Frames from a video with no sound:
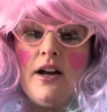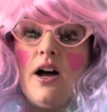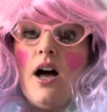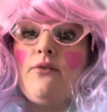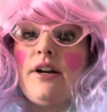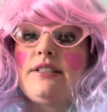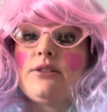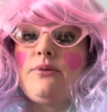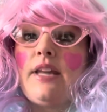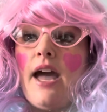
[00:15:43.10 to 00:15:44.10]
All right,
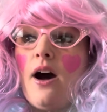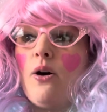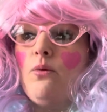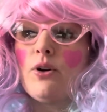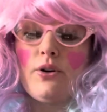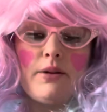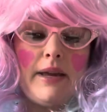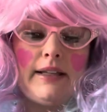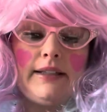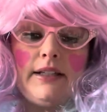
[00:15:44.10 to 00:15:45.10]
so now we're going to
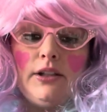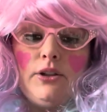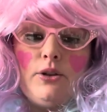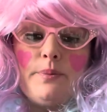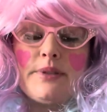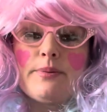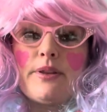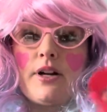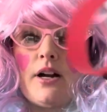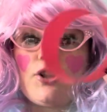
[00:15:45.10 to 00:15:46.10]
make little loops
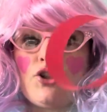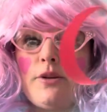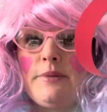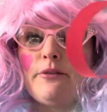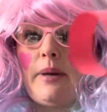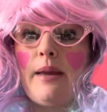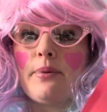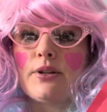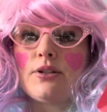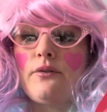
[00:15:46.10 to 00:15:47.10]
with our strips of
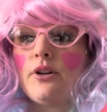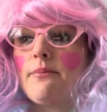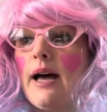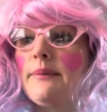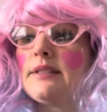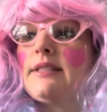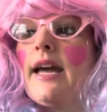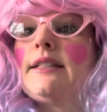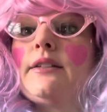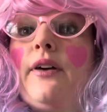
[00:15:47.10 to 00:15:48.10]
paper. So if your moms and
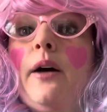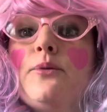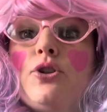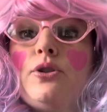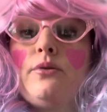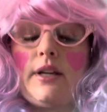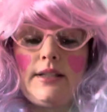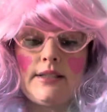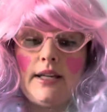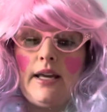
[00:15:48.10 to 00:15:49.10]
dads have helped you do
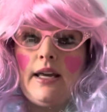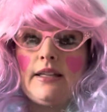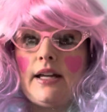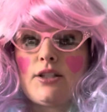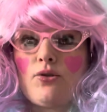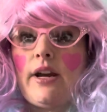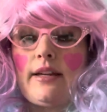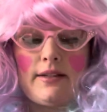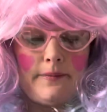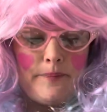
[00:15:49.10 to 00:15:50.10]
this, that's
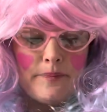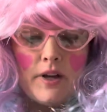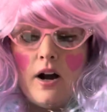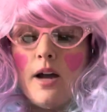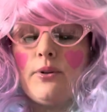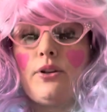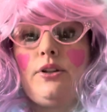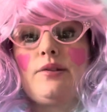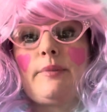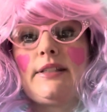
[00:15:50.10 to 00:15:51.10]
great. I'm going to
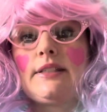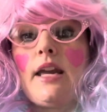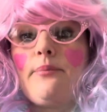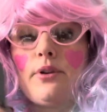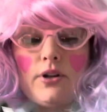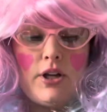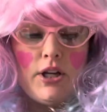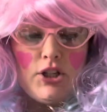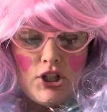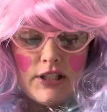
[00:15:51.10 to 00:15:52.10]
use my stapler
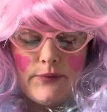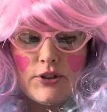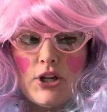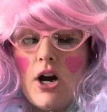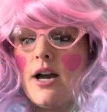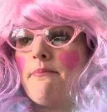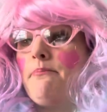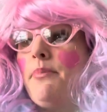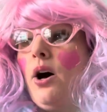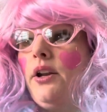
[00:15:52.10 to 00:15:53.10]
just for time,
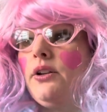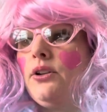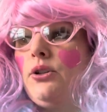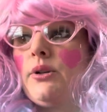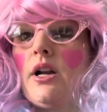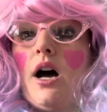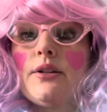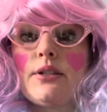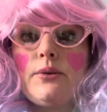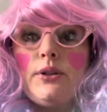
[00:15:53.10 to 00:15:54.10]
but you can
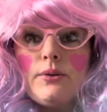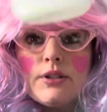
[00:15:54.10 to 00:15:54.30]
also use